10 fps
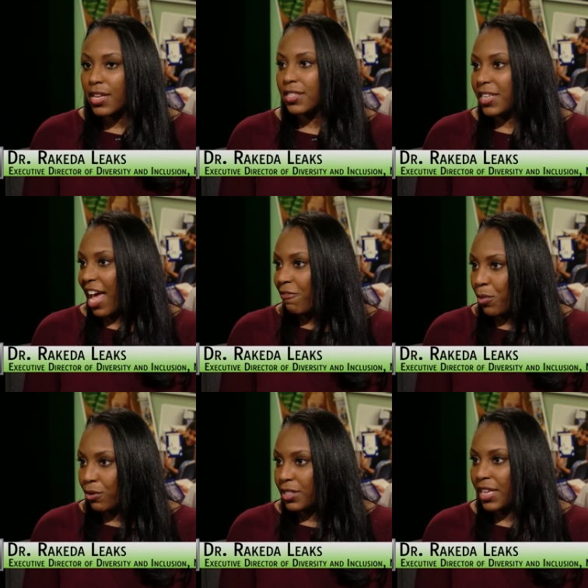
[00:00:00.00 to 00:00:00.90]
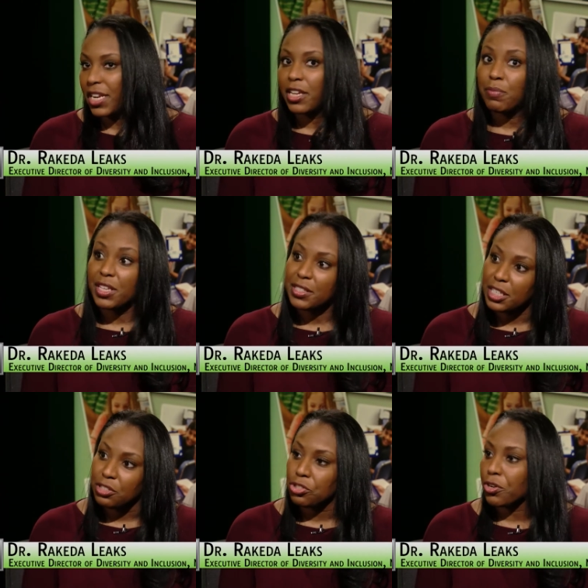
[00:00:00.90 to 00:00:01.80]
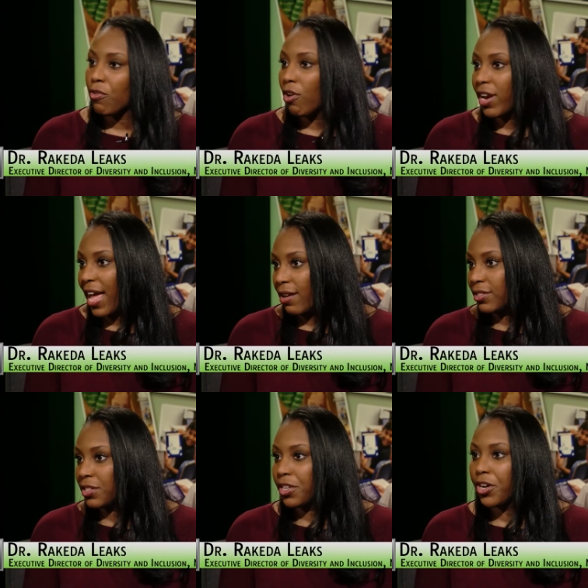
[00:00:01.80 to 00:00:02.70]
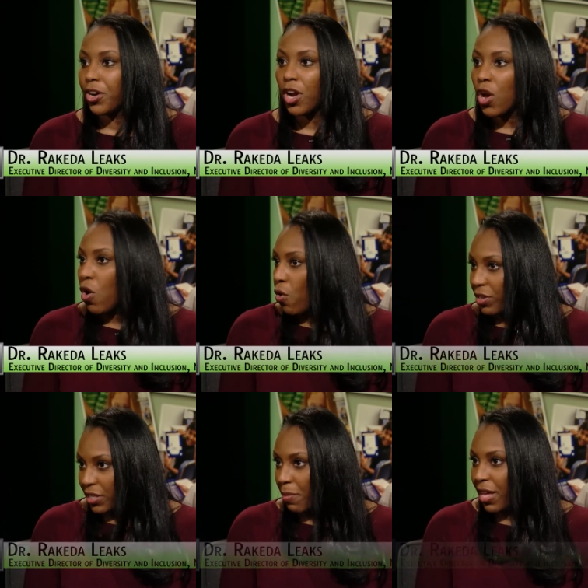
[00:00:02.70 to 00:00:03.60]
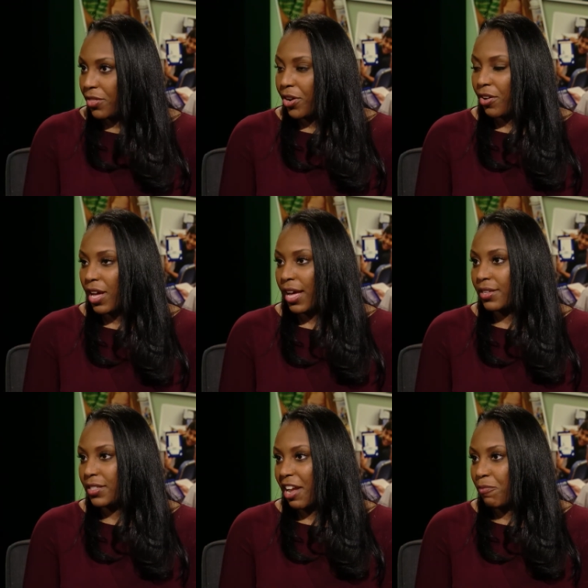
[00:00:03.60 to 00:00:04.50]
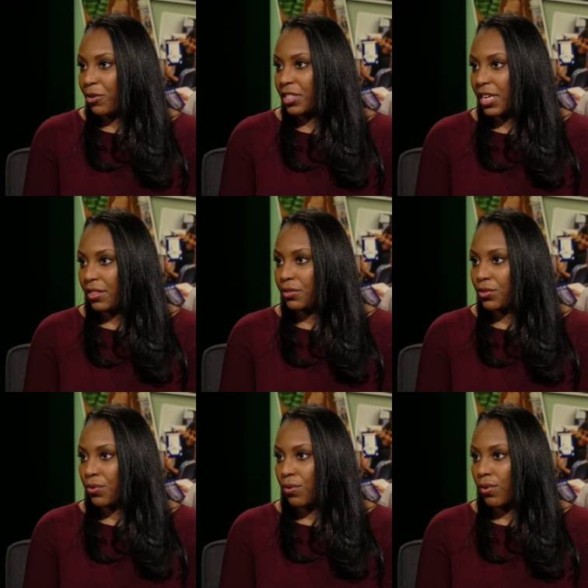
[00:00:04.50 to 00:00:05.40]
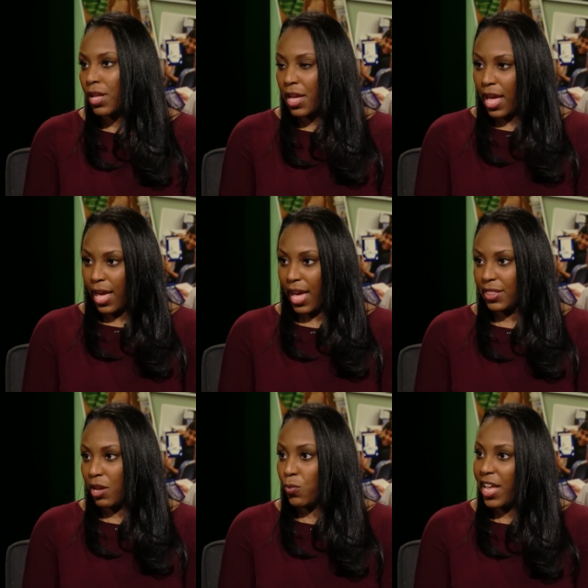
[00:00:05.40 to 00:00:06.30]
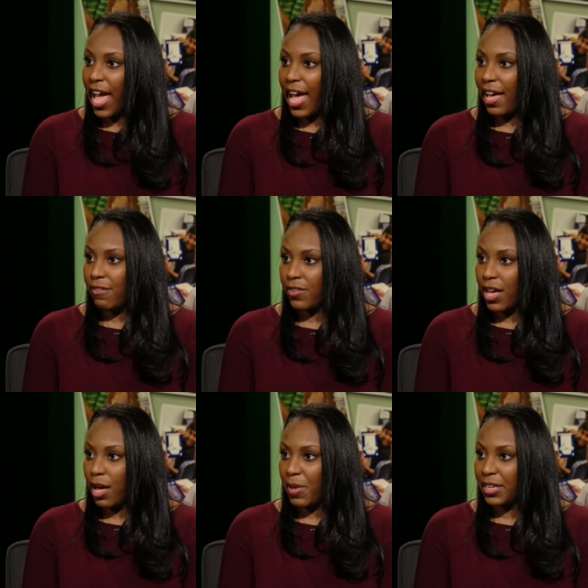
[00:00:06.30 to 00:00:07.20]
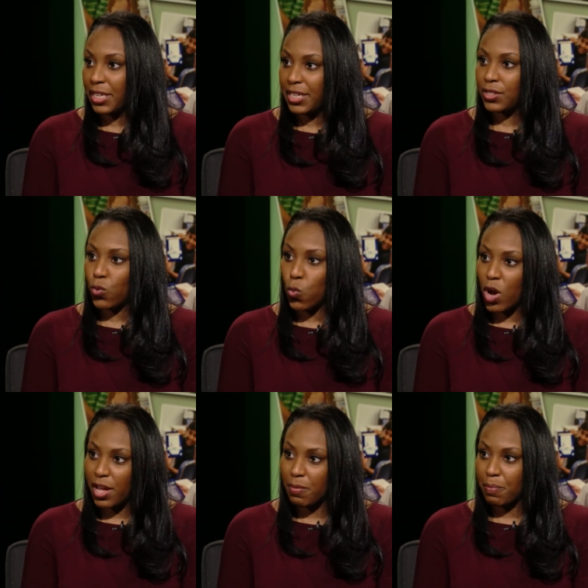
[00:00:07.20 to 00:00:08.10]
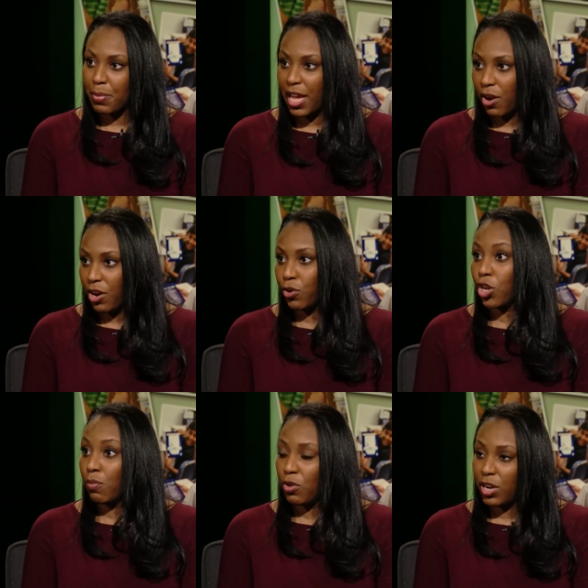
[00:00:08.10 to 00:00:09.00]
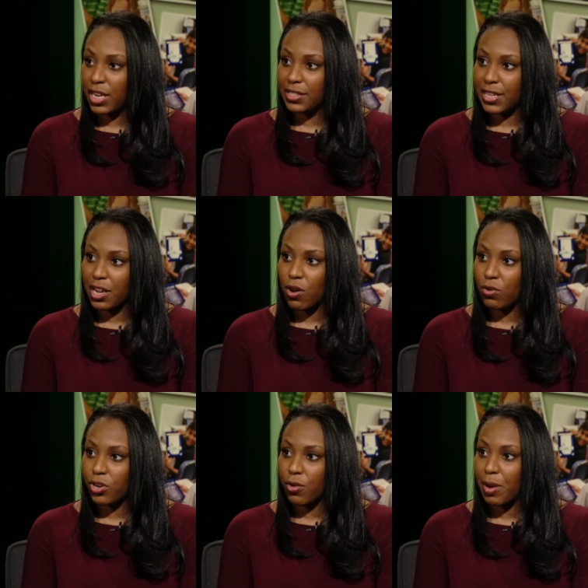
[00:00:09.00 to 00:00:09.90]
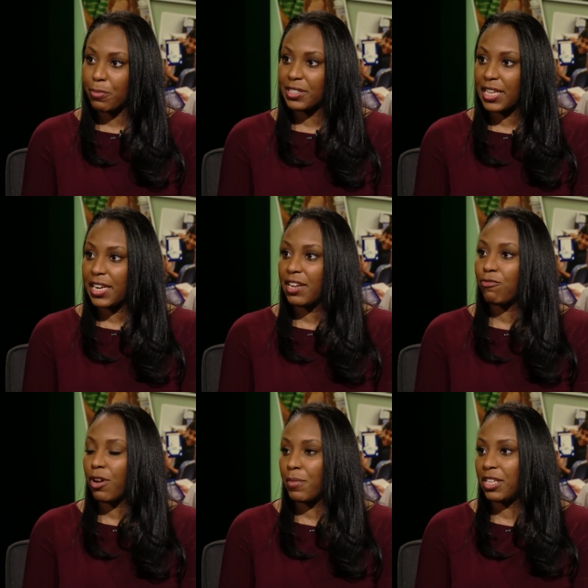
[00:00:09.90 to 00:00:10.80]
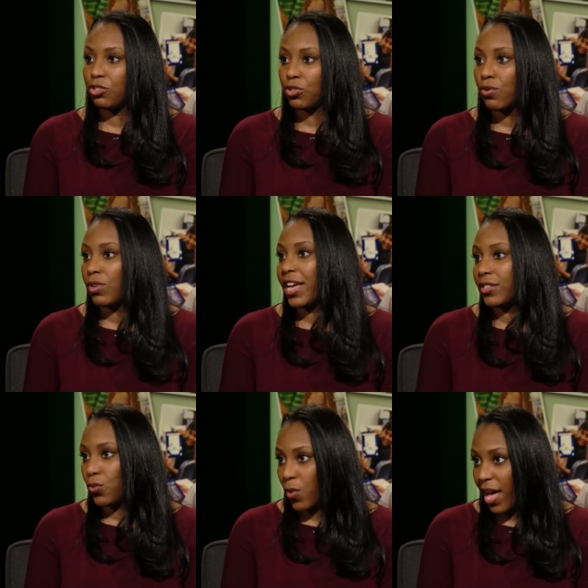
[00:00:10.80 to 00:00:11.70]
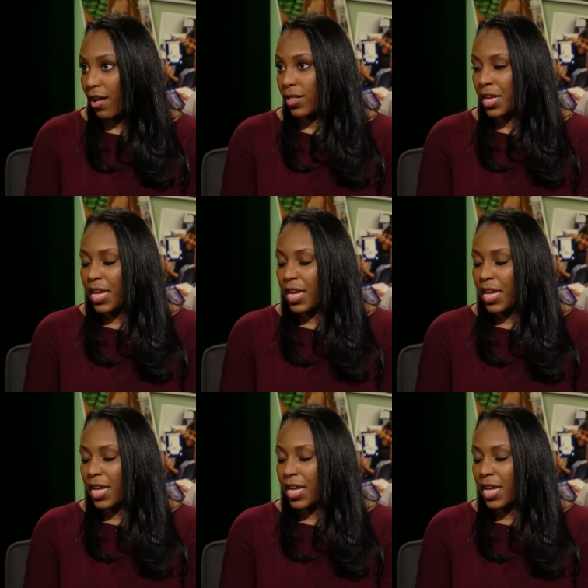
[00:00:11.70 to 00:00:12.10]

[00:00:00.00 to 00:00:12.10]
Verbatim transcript: a staff person. It could be a teacher or a counselor or some other uh, staff person at the school. And then we have um, at least one parent or community stakeholder representative from each school as well.